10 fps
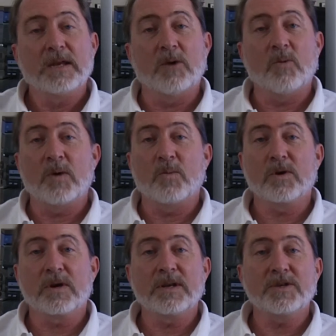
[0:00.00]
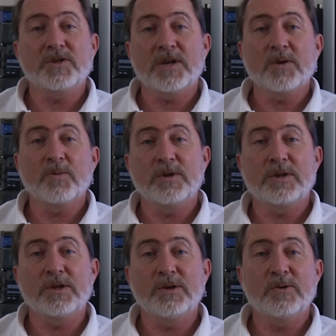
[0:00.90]
Now, what we're going to share with
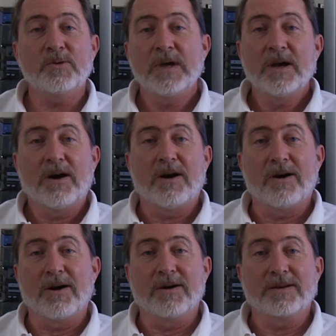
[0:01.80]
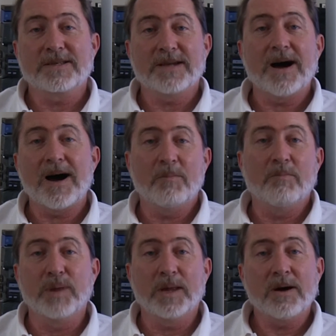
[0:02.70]
you are top
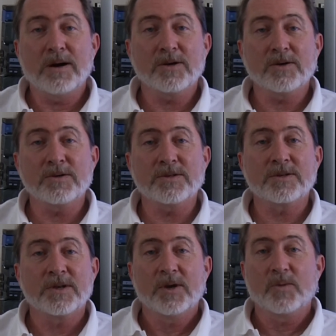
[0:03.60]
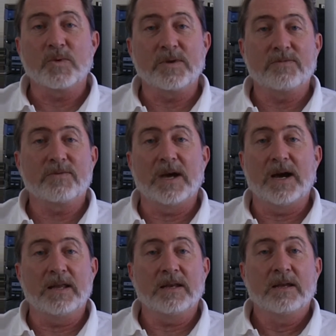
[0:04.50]
bloggers. We've
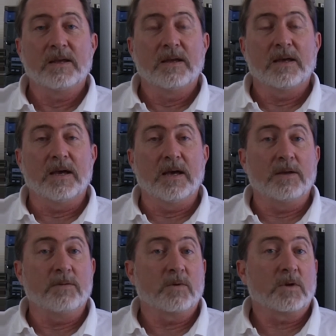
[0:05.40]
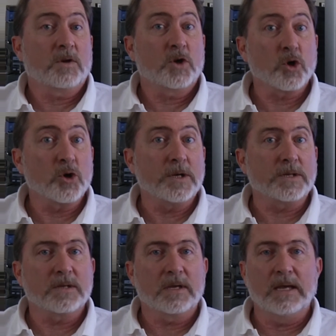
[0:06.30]
got uh,
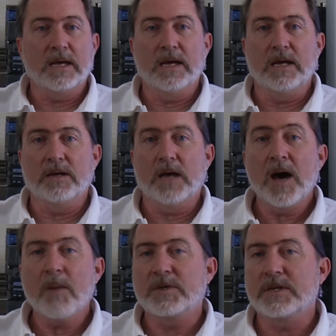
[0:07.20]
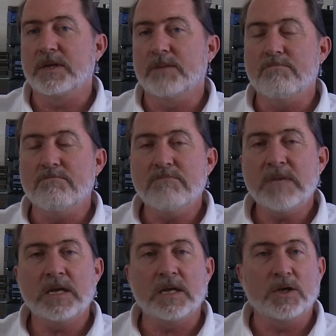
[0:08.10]
current and up to the
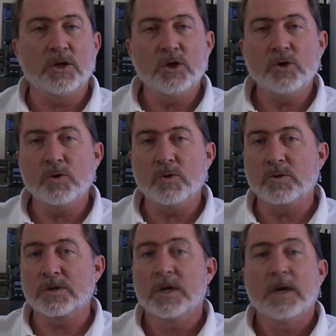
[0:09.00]
minute news.